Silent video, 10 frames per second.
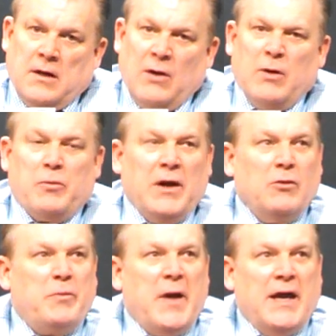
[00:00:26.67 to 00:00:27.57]
And we played
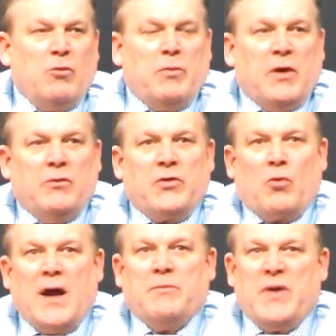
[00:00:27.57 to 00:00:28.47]
with the
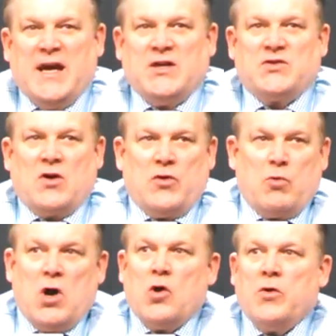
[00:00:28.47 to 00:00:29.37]
right pace on the
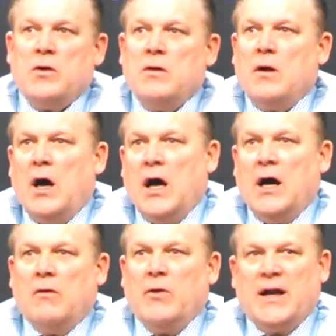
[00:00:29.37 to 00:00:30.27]
road.
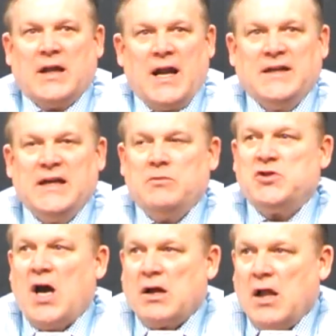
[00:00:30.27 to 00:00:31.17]
We had a lot of deep
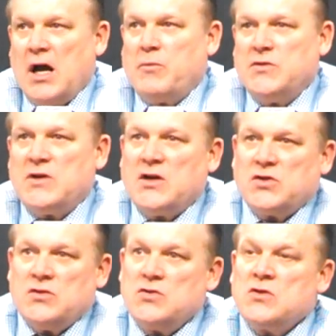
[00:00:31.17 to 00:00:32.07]
shot clock
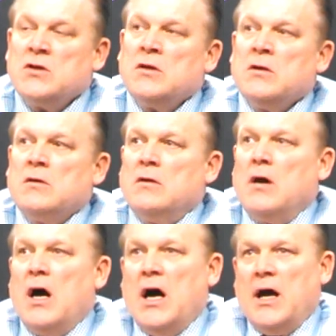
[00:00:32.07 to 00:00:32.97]
possessions.
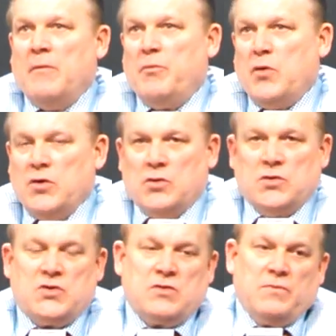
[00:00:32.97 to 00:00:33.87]
Purdue
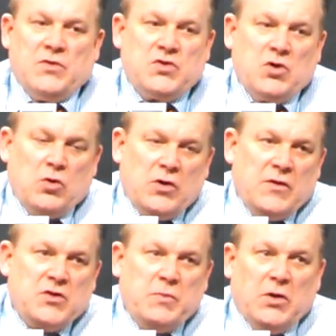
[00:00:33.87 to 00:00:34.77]
is so good
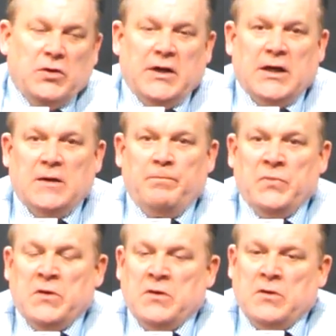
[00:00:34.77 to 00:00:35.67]
in this building and
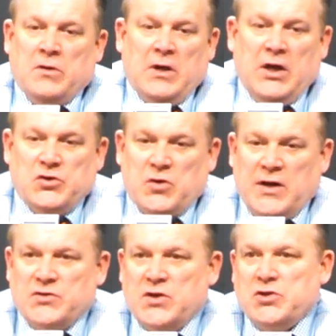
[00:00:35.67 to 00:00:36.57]
in
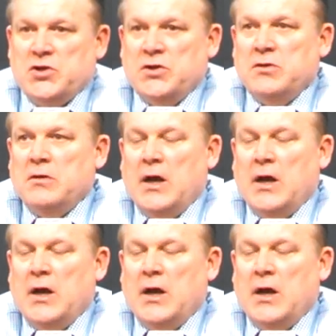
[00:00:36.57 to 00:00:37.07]
transition.